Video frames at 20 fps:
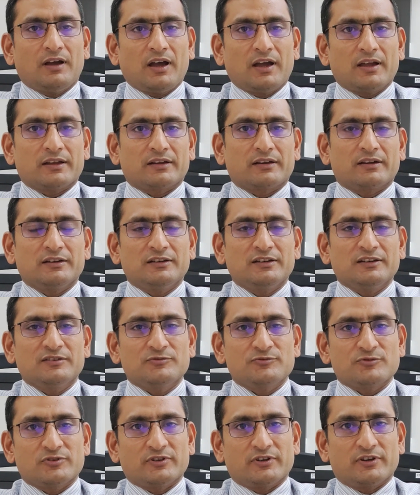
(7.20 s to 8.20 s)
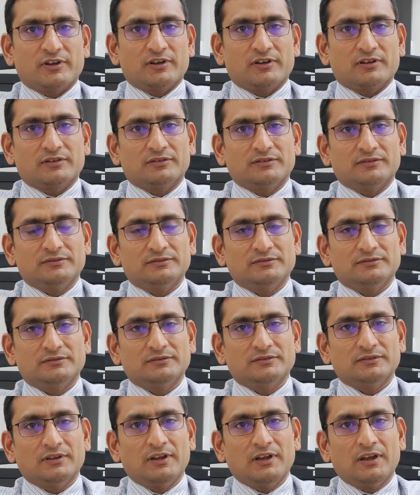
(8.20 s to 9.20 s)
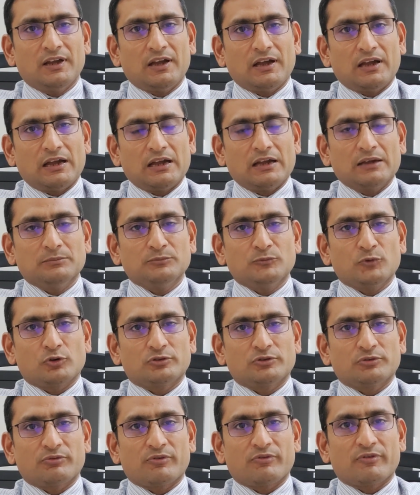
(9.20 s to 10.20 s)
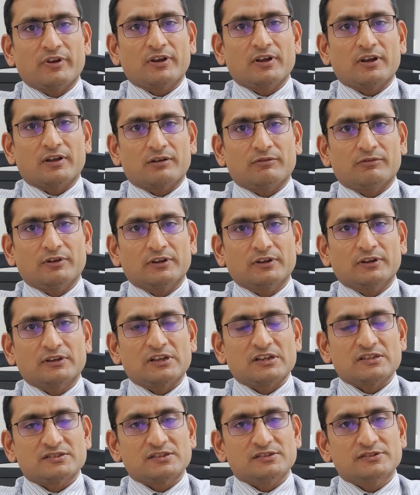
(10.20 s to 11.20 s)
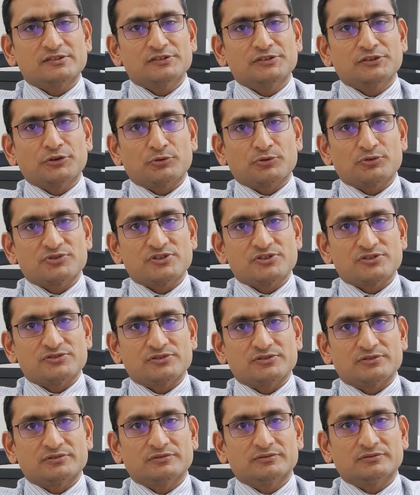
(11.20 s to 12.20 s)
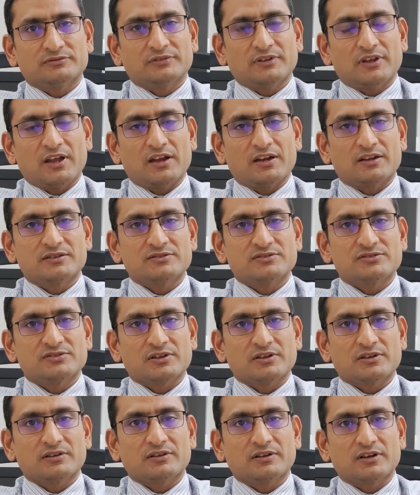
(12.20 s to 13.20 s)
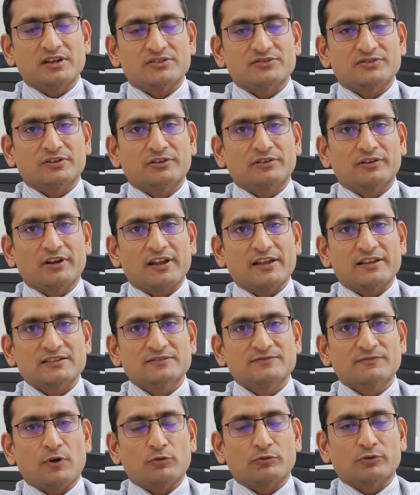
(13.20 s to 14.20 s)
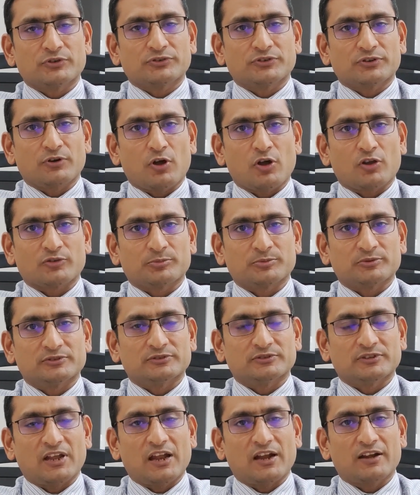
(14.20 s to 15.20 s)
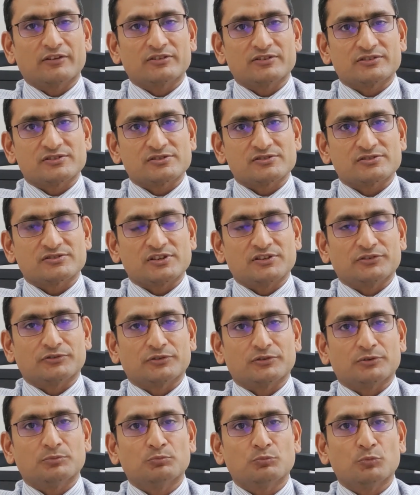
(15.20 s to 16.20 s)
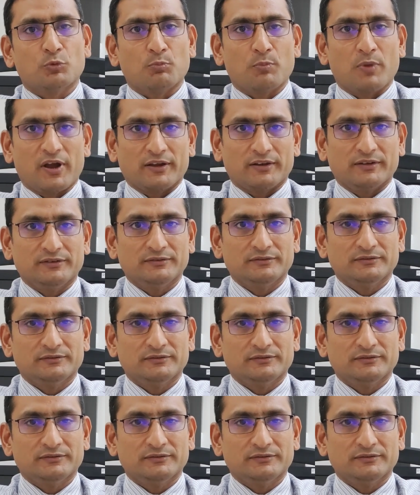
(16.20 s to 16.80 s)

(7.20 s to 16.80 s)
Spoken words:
Hi, greetings for the day. I'm Dr. Vivek Agarwal, consultant neurosurgeon at Sir HN Reliance Foundation Hospital and Research Center, Mumbai.